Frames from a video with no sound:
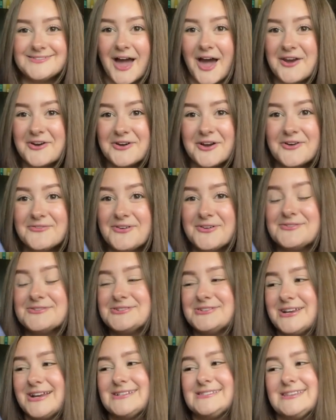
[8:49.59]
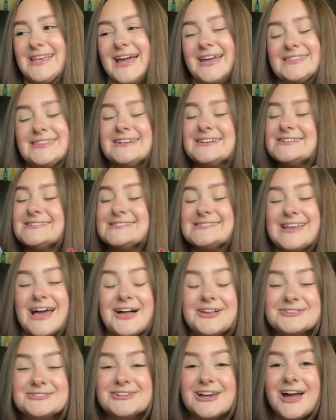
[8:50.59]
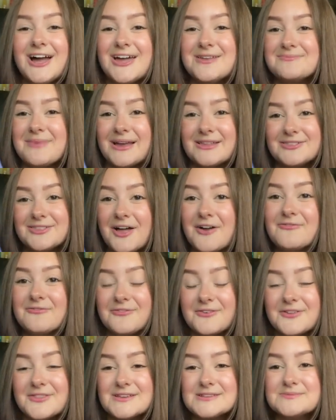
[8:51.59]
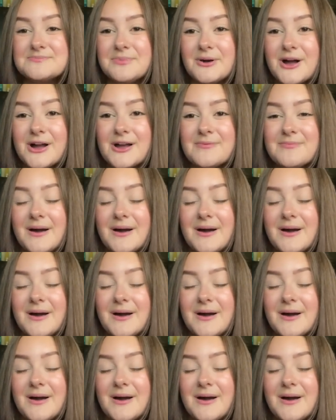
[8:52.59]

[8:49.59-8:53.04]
I don't know if it was just like the nostalgia and my love for this book,